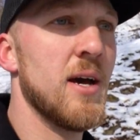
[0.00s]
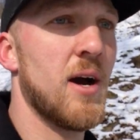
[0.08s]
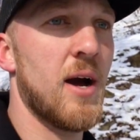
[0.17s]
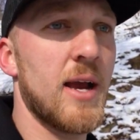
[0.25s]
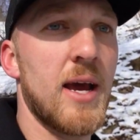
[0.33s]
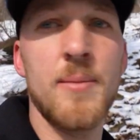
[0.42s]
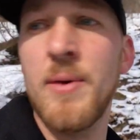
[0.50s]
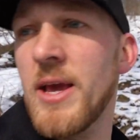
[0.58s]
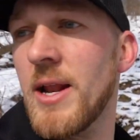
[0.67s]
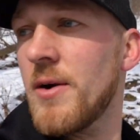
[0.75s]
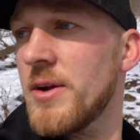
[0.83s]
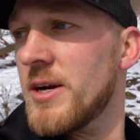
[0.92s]
I got to make
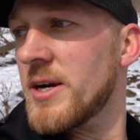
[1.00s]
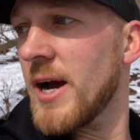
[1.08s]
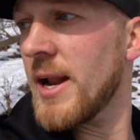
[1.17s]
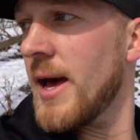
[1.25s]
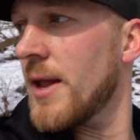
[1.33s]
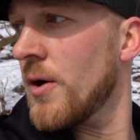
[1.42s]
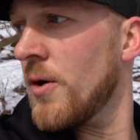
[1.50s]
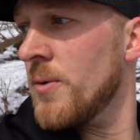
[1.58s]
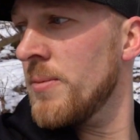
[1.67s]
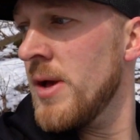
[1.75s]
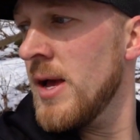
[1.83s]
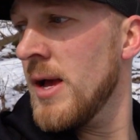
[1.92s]
it out of here, got to head
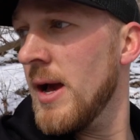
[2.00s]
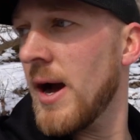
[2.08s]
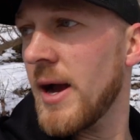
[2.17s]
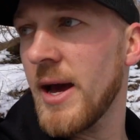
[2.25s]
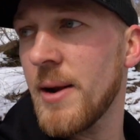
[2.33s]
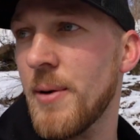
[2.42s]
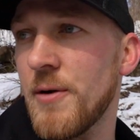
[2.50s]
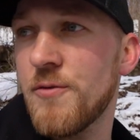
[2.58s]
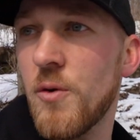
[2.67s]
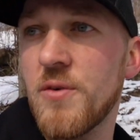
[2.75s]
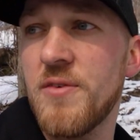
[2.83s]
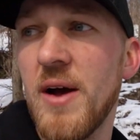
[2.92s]
home. I got about
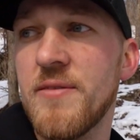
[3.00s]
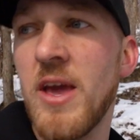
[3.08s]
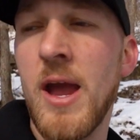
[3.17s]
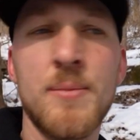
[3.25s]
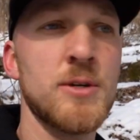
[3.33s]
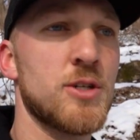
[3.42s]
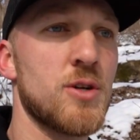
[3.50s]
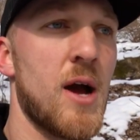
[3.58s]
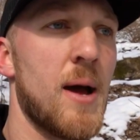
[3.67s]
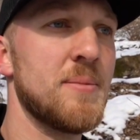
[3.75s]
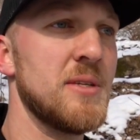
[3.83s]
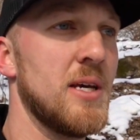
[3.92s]
4 or 5 cameras
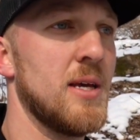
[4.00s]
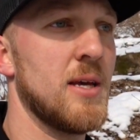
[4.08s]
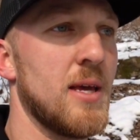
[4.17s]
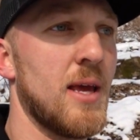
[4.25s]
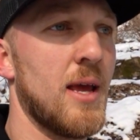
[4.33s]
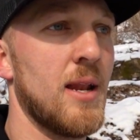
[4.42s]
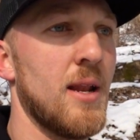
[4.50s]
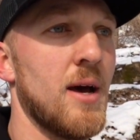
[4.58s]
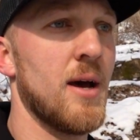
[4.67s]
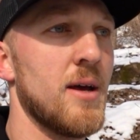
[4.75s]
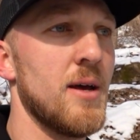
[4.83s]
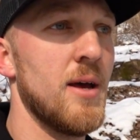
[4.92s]
dropped, and
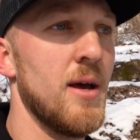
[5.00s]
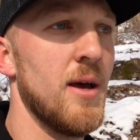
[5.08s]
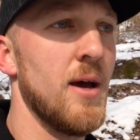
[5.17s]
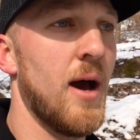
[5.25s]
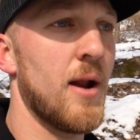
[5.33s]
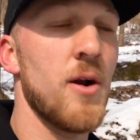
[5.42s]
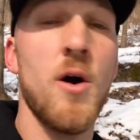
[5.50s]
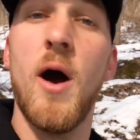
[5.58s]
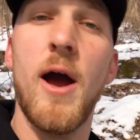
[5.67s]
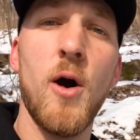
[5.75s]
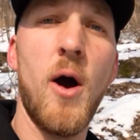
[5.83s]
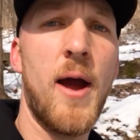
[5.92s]
I don't know,
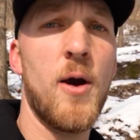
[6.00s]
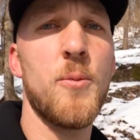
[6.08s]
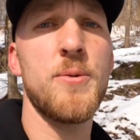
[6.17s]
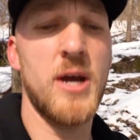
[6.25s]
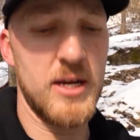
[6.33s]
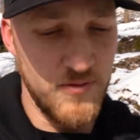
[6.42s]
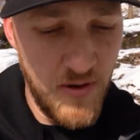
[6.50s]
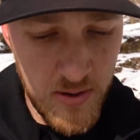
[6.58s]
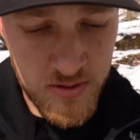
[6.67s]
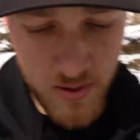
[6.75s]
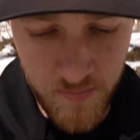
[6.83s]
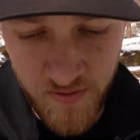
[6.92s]
I hope you guys
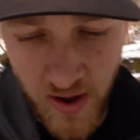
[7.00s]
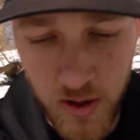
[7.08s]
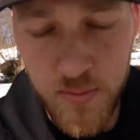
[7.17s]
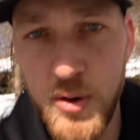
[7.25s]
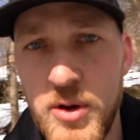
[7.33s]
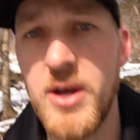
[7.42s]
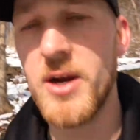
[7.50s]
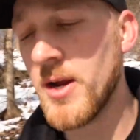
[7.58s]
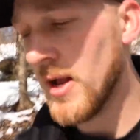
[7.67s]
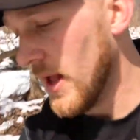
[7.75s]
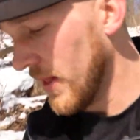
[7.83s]
found something valuable here.